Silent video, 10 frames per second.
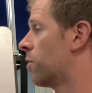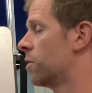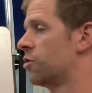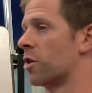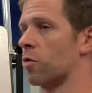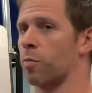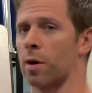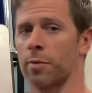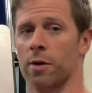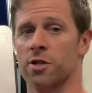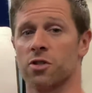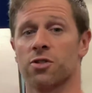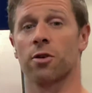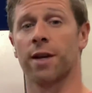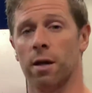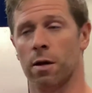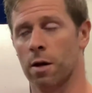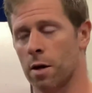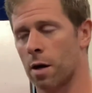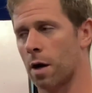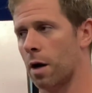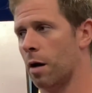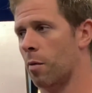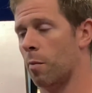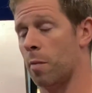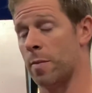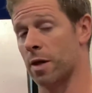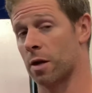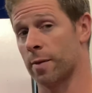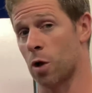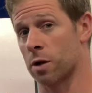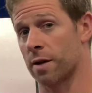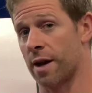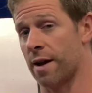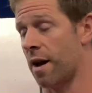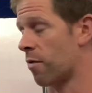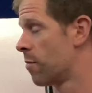general preparation circuit maybe a little bit longer than I have.